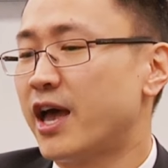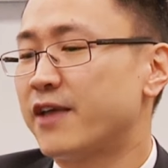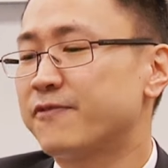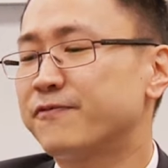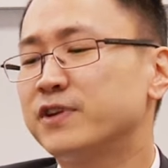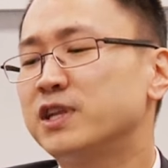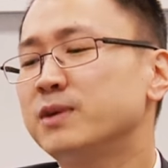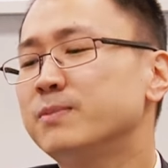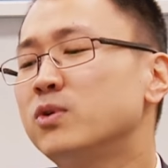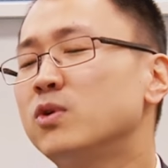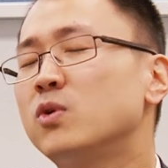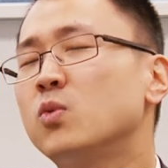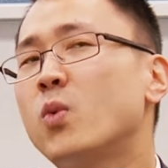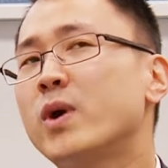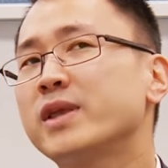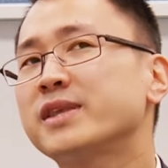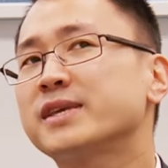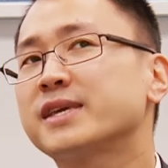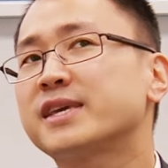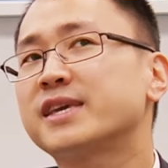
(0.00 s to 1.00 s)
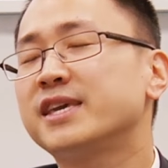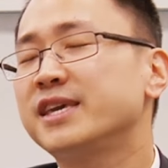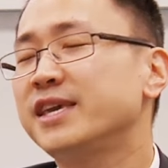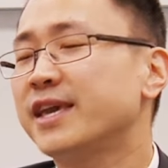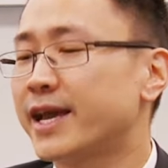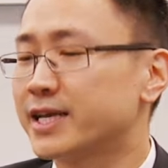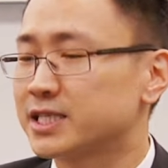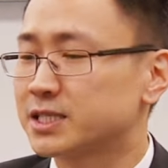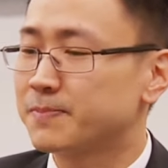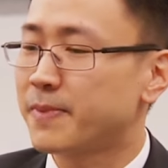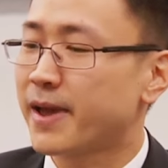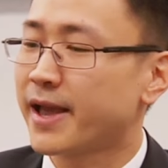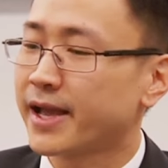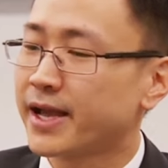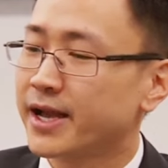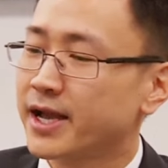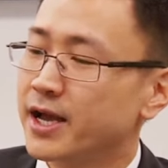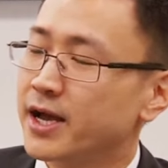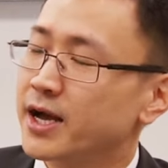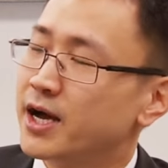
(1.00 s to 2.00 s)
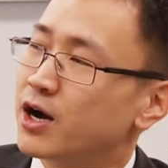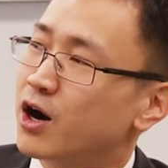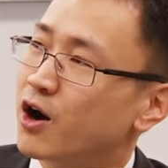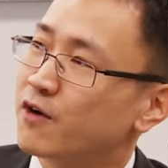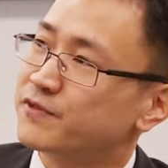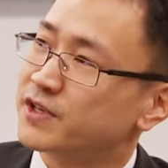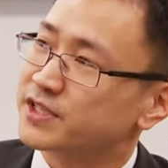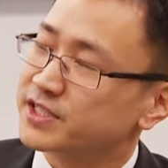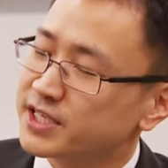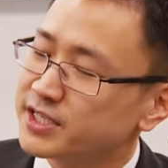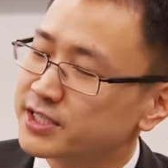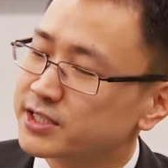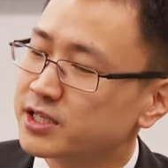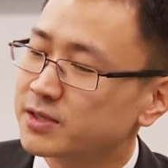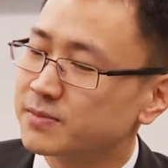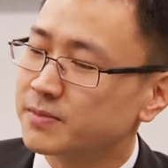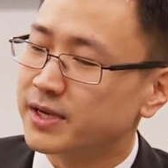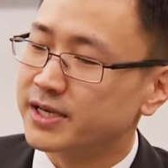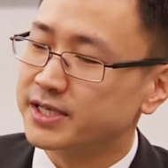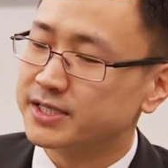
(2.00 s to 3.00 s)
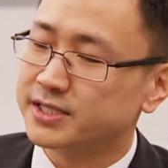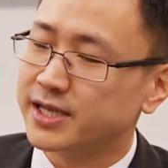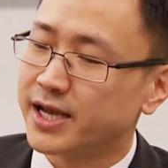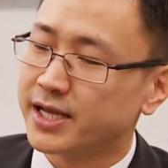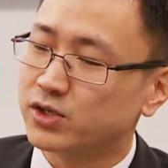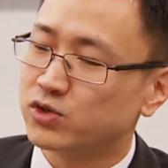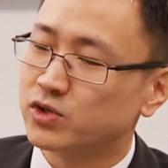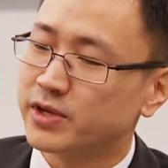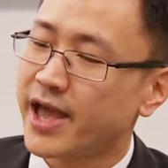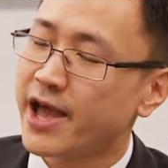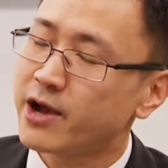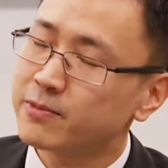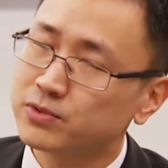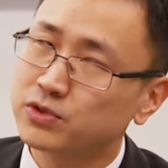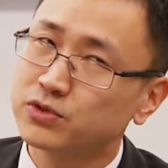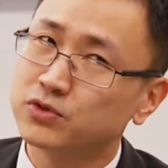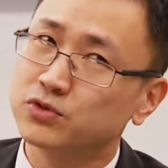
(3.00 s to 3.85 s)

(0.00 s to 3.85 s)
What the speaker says: And furthermore, one key aspect of the system is that it will help